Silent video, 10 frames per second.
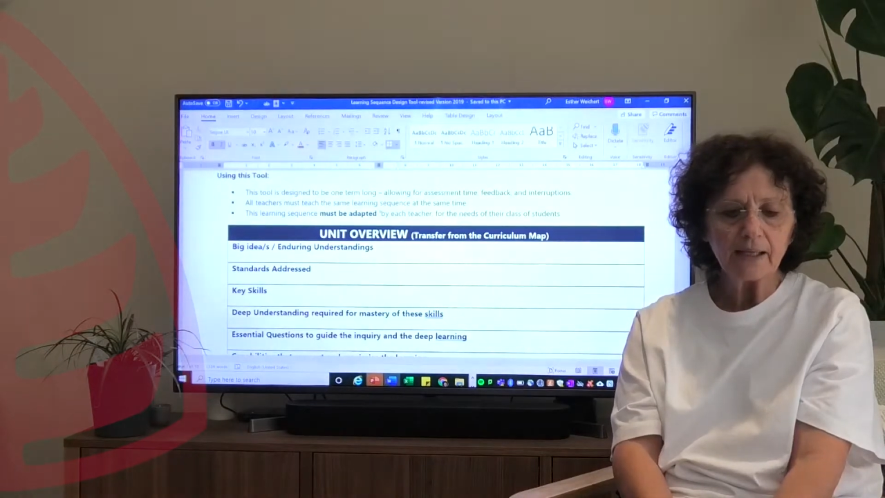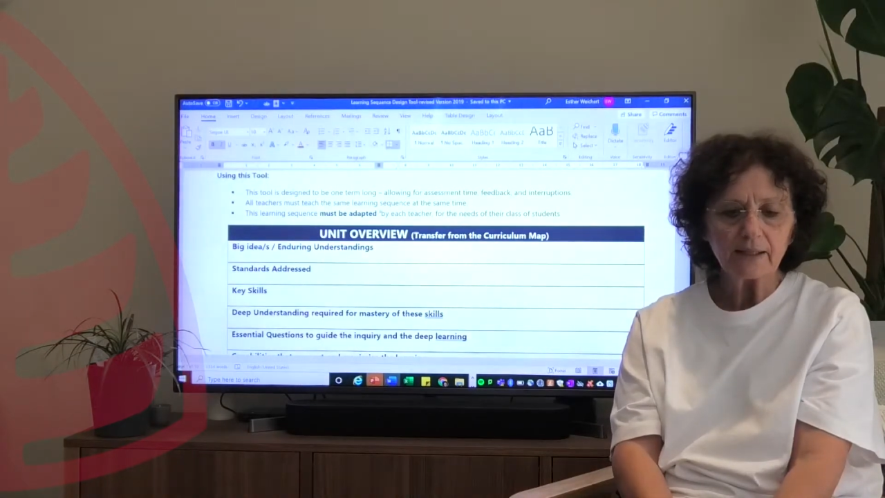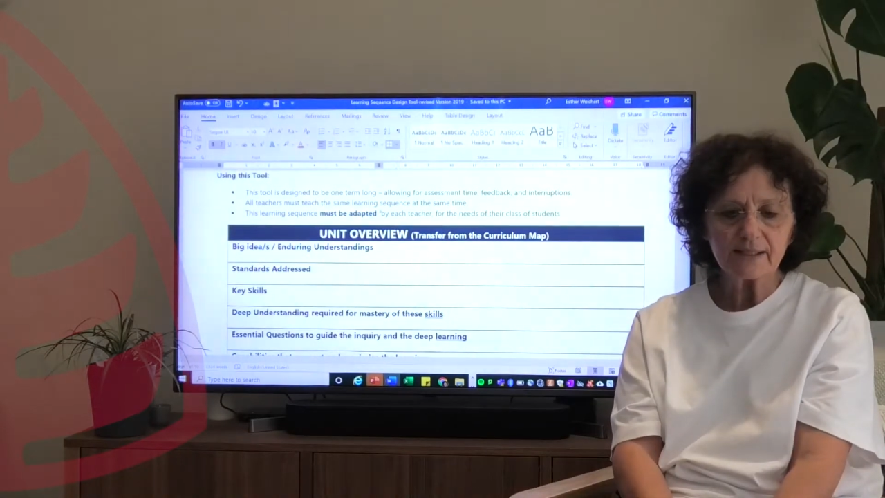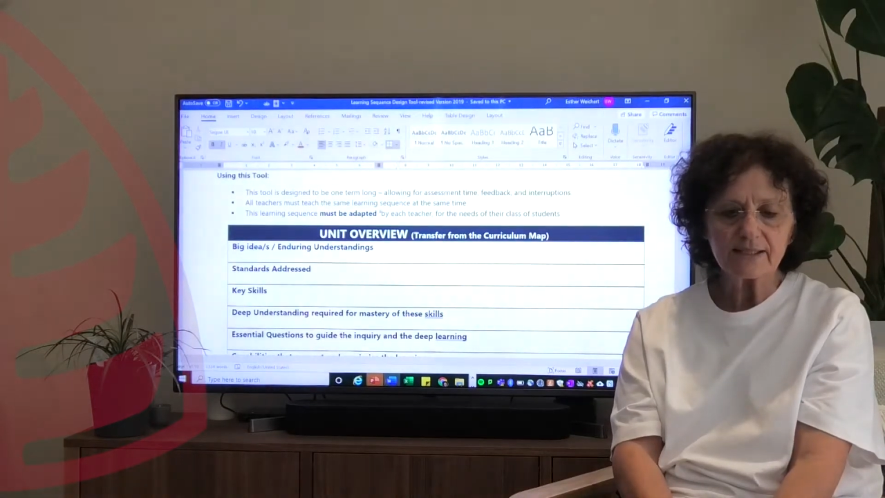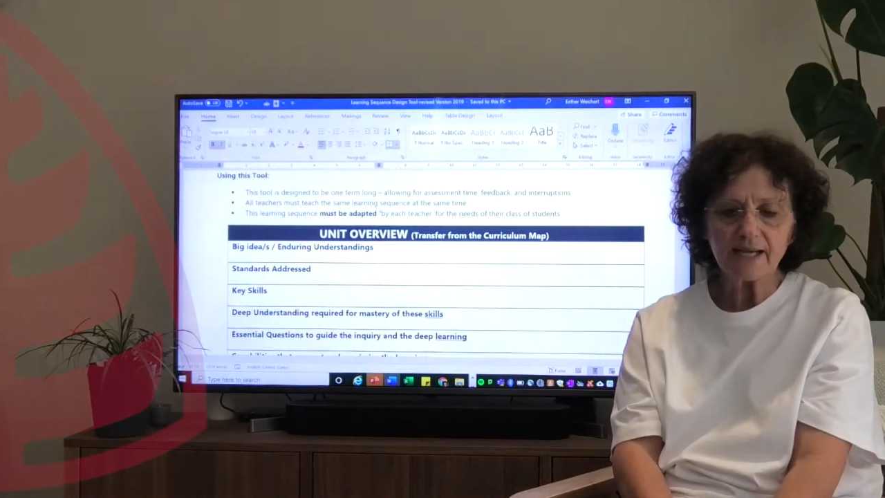
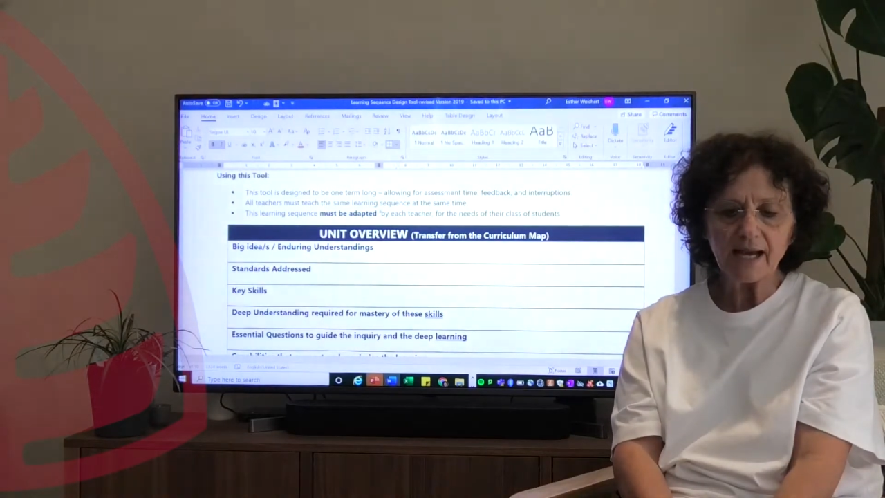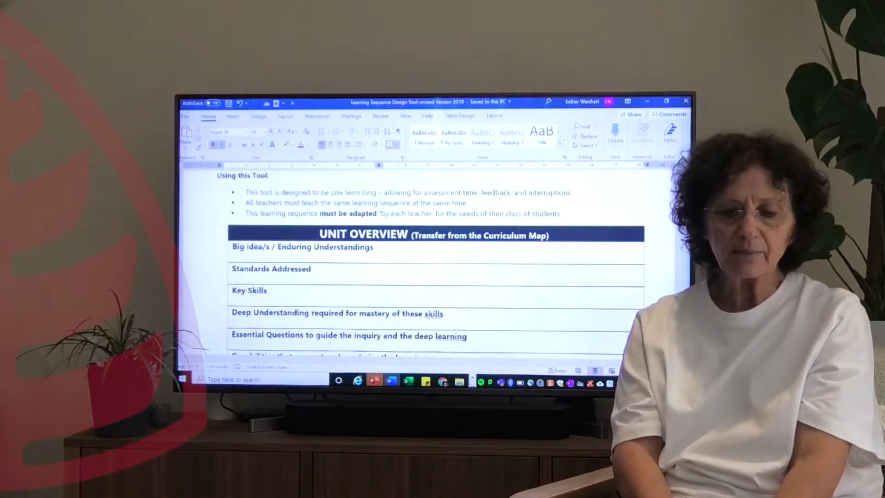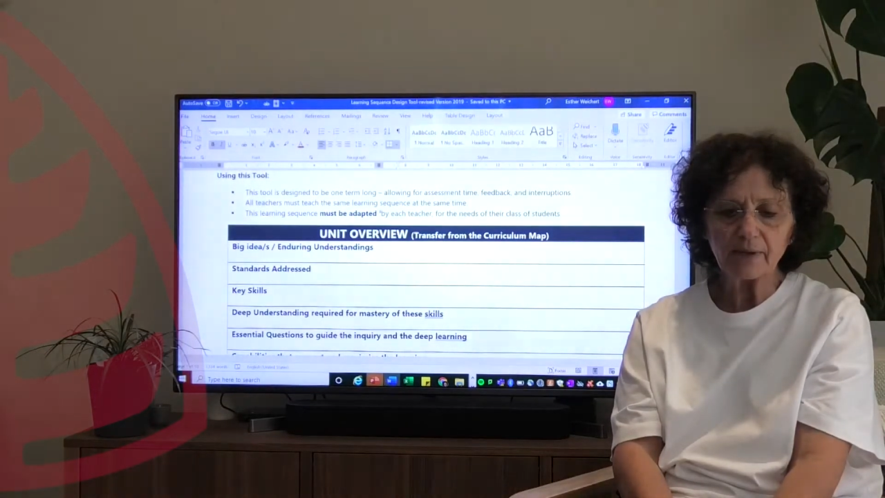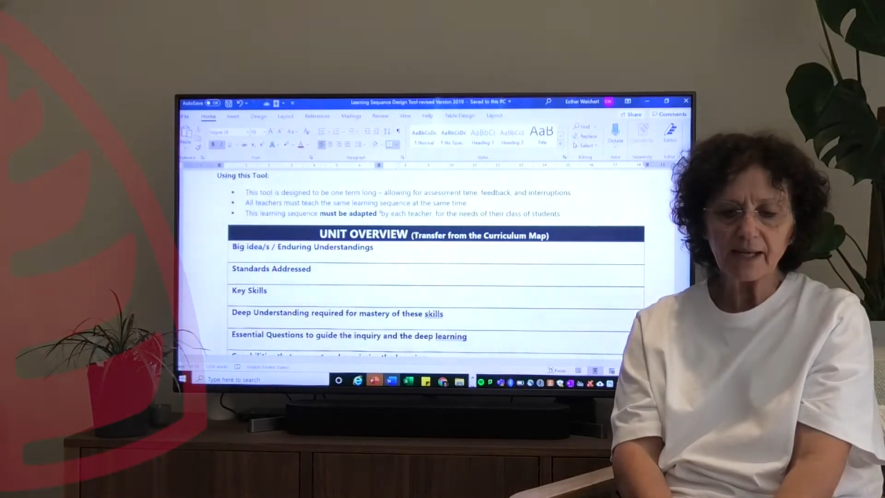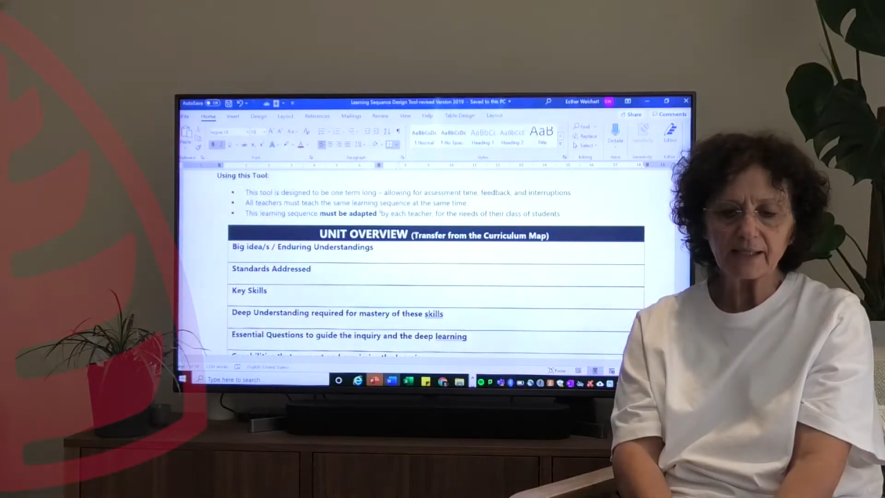the
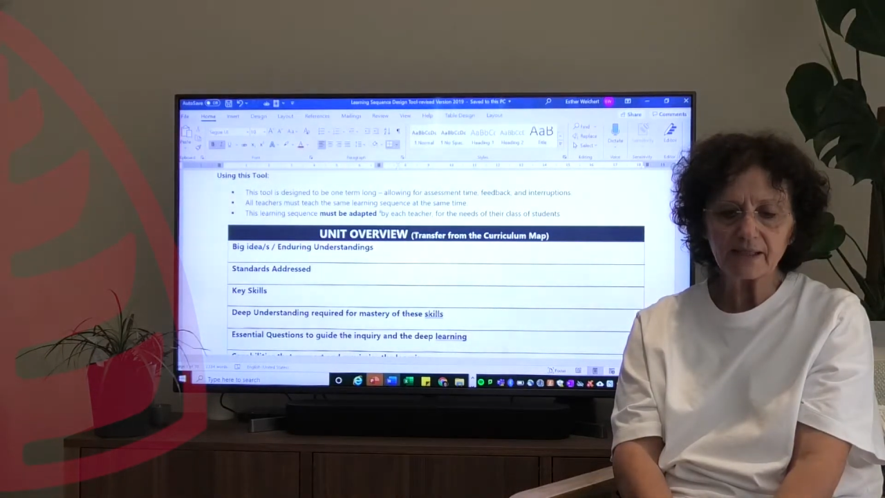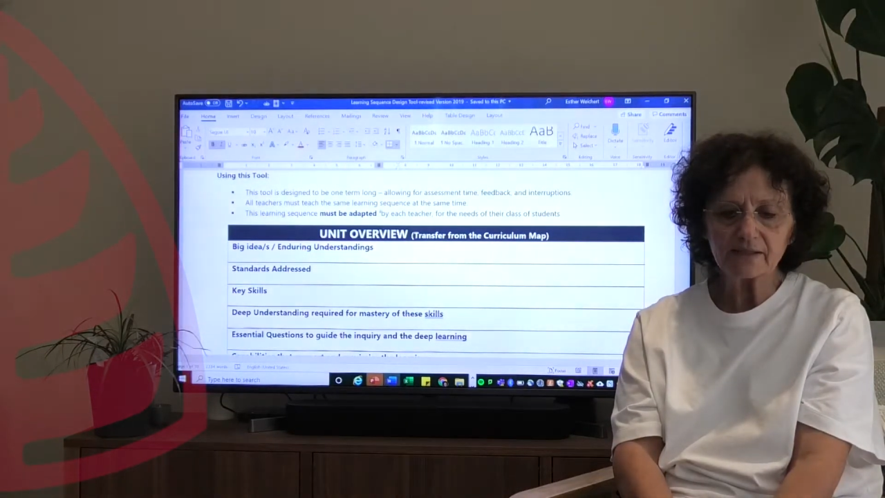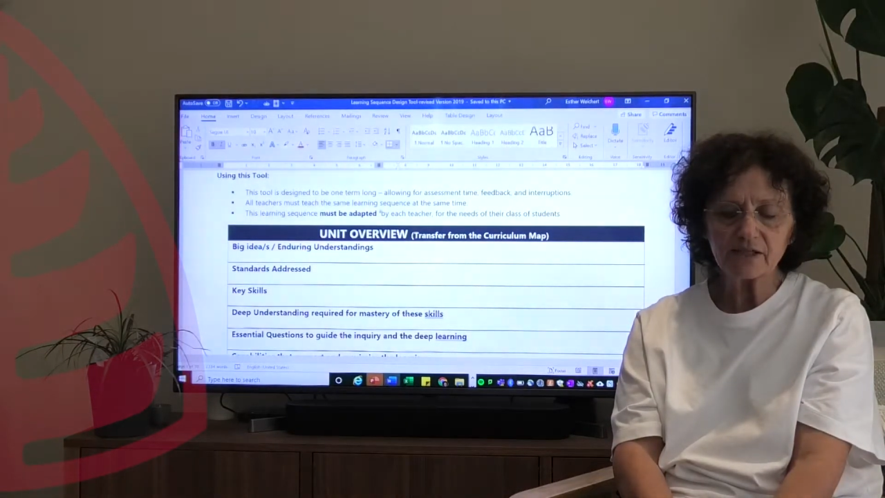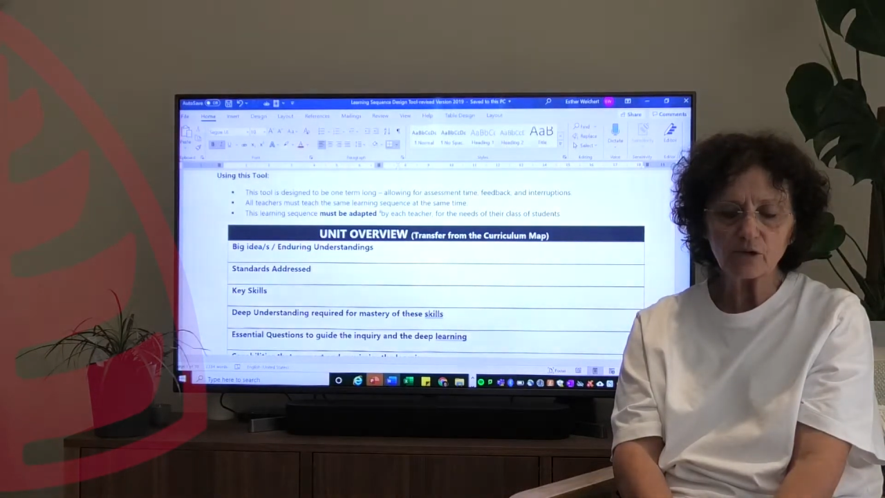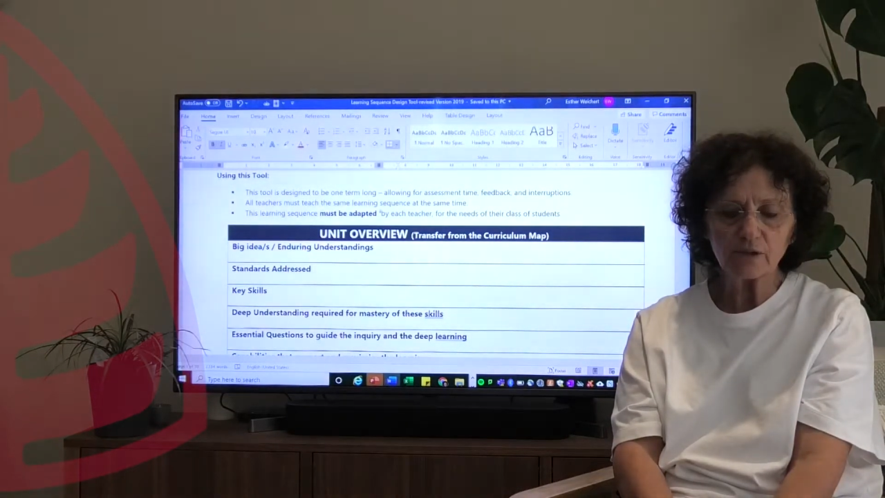same learning
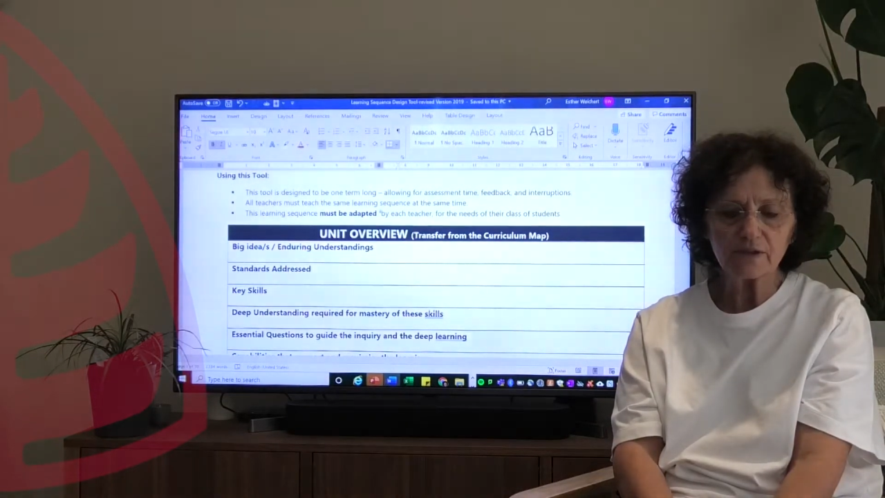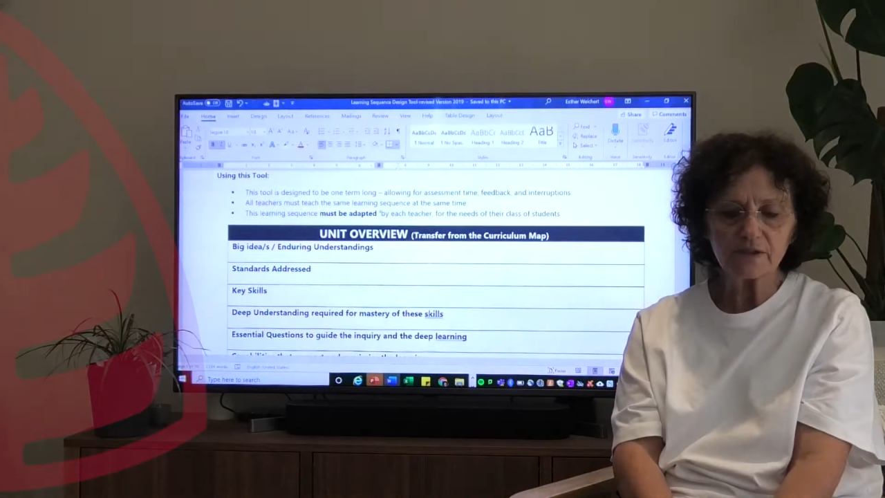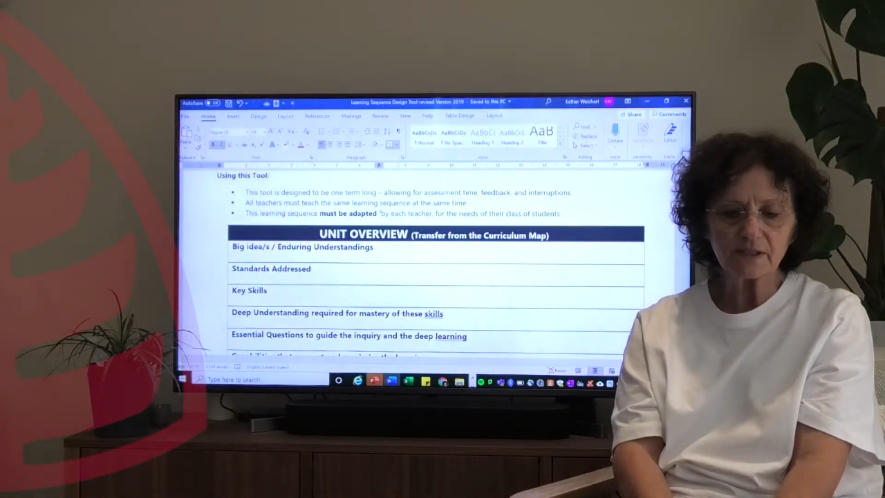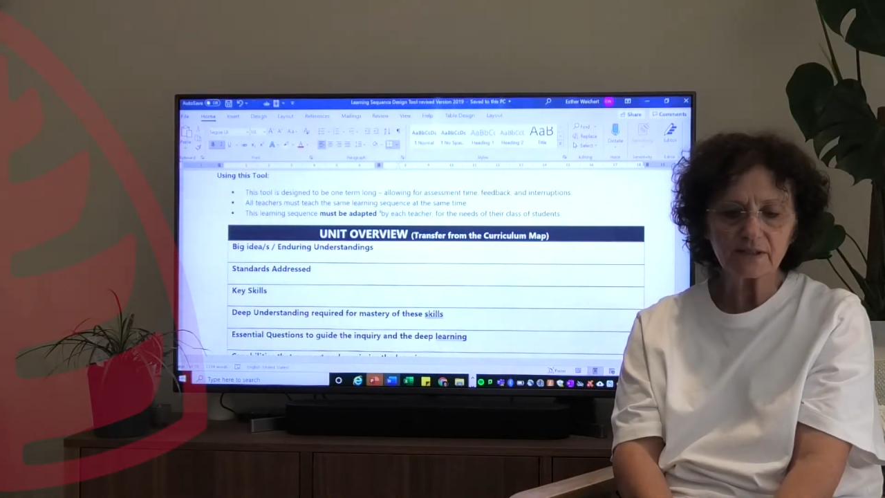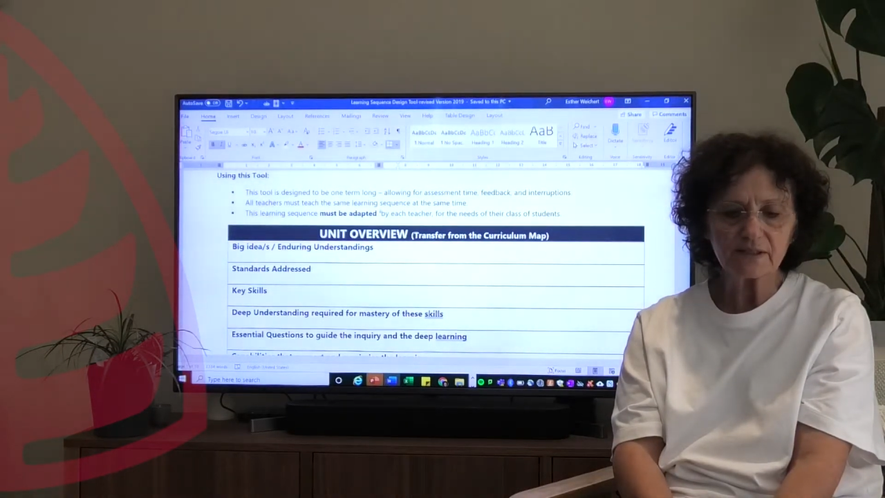
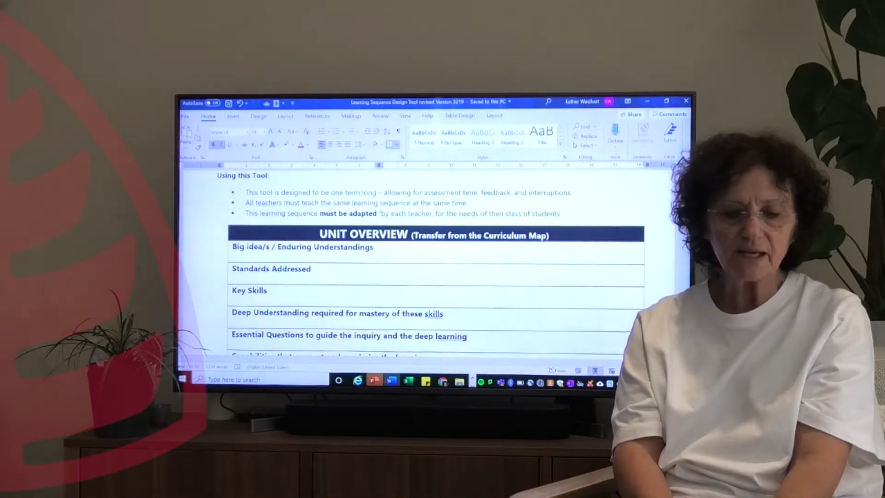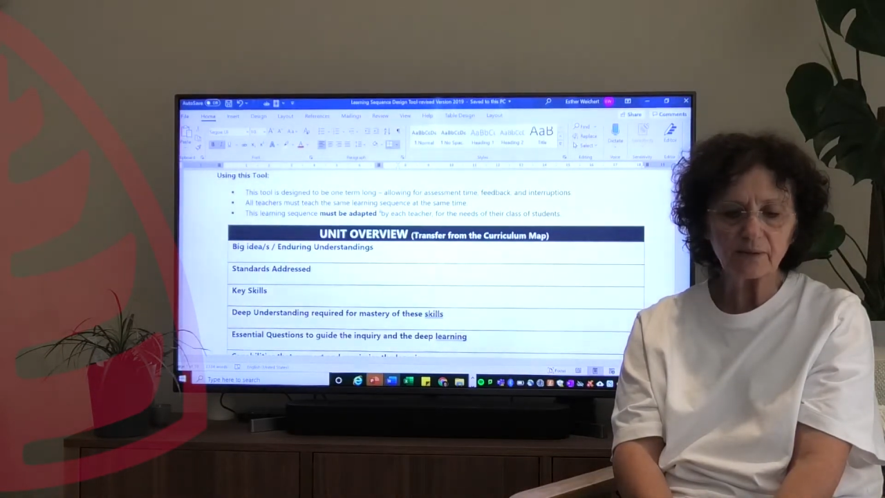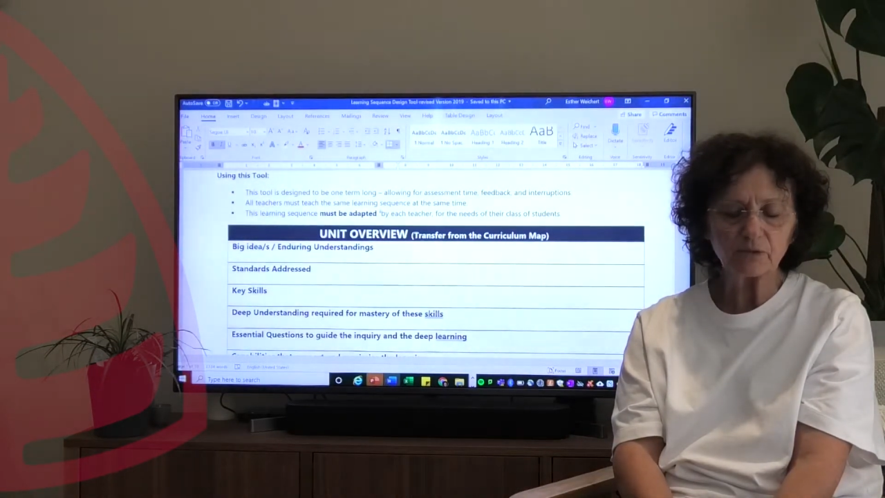sequence at the same